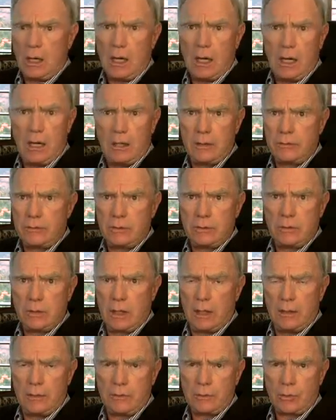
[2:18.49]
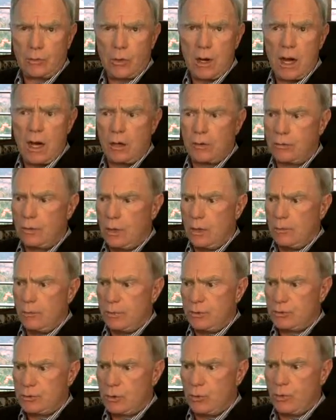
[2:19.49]
on the ground,
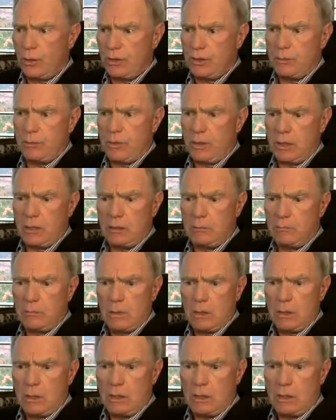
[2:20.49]
but you're going to be